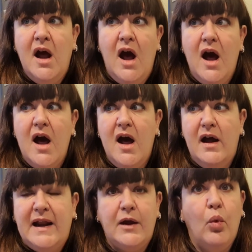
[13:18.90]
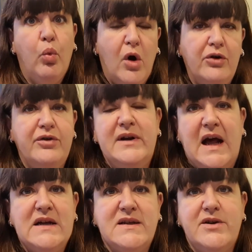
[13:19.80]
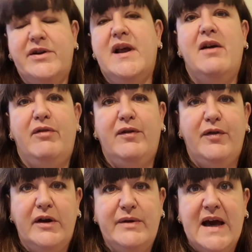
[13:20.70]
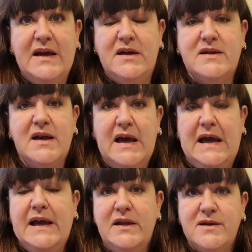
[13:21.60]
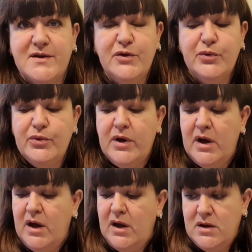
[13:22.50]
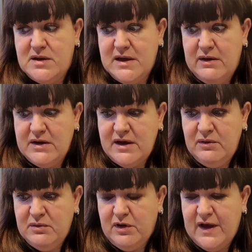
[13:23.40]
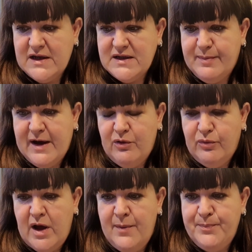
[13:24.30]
like one lesson every few days in school. So I don't know what that's about.